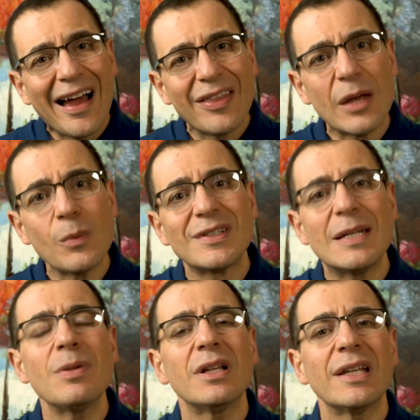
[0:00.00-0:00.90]
And then we
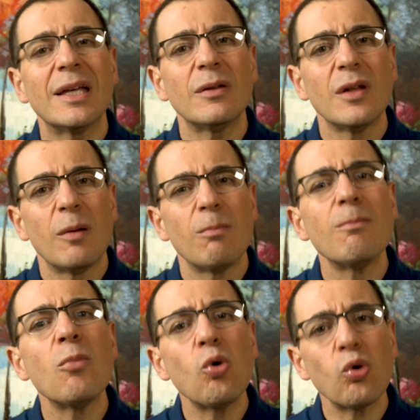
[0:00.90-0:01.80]
typically get
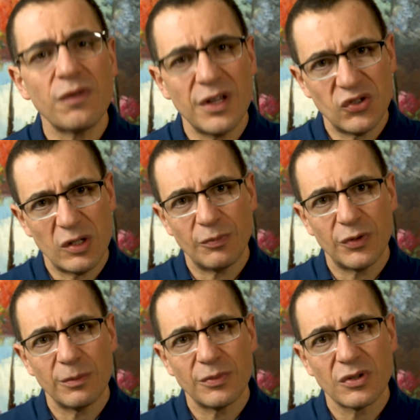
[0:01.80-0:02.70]
more of these
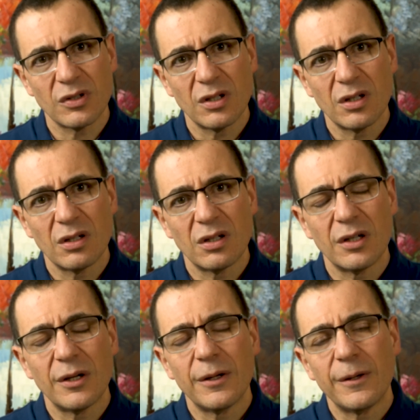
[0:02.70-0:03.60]
symptoms.
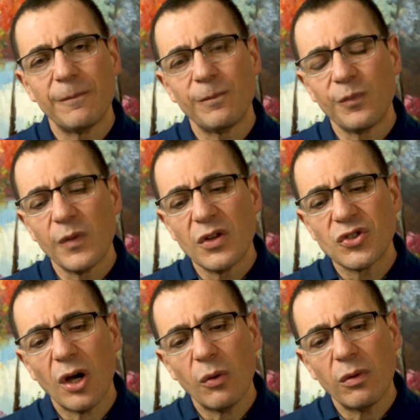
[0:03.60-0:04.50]

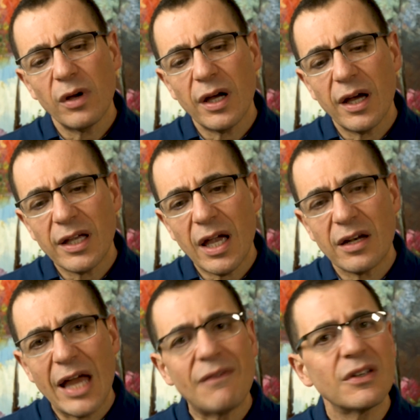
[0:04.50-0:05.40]
So
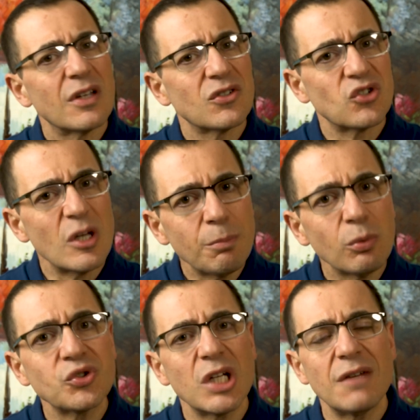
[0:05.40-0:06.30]
again, having a
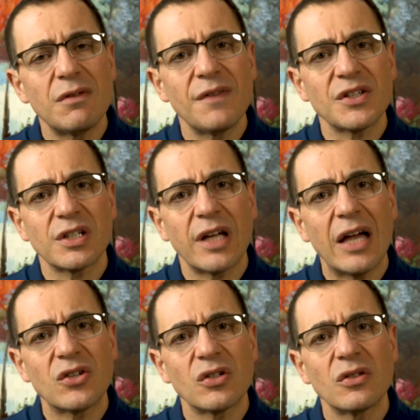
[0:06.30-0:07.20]
simple set of
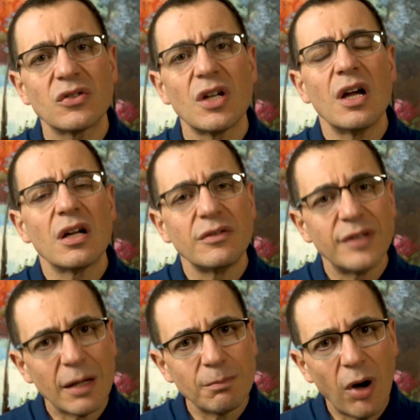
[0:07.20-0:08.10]
investigations
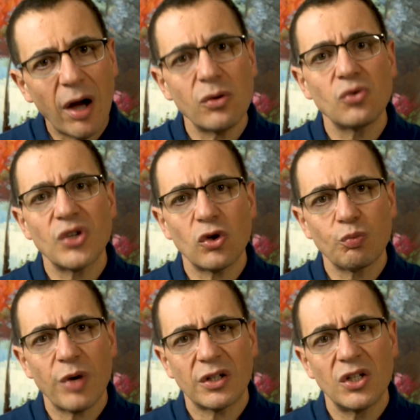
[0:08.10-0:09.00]
done by your general
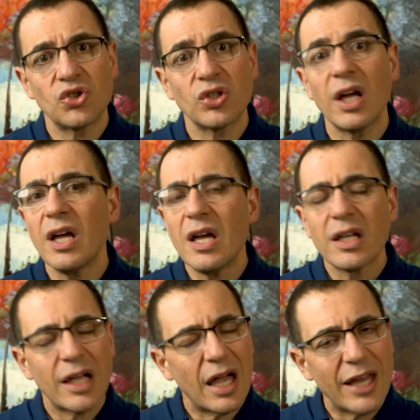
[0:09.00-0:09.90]
practitioner
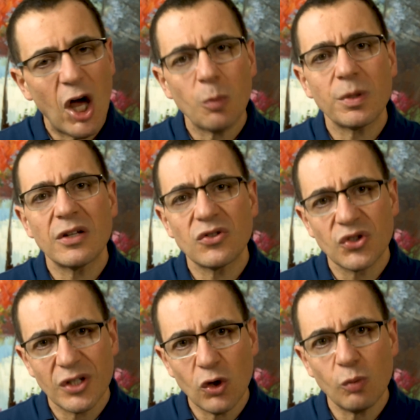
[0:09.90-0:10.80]
can help
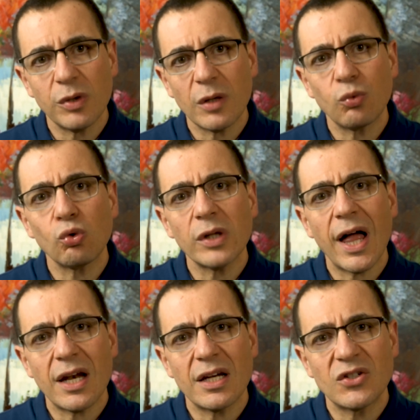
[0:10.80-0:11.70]
considerably rule
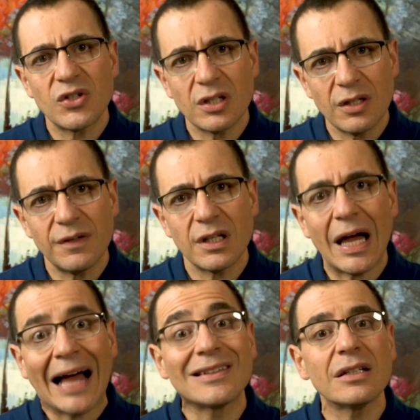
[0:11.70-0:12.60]
out any significant
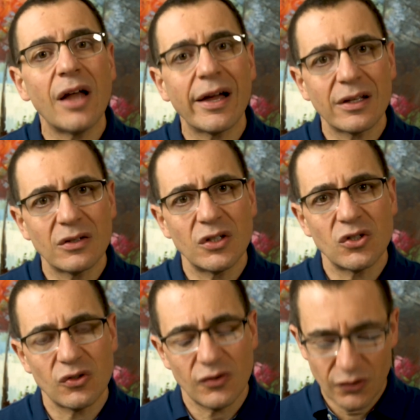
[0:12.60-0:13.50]
underlying
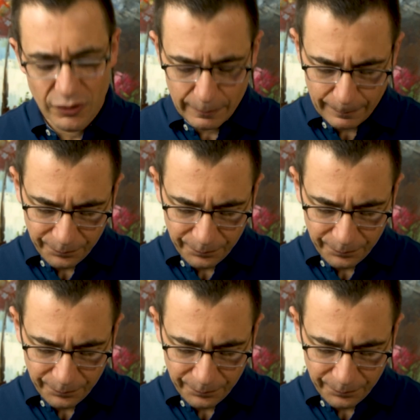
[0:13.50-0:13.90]
conditions.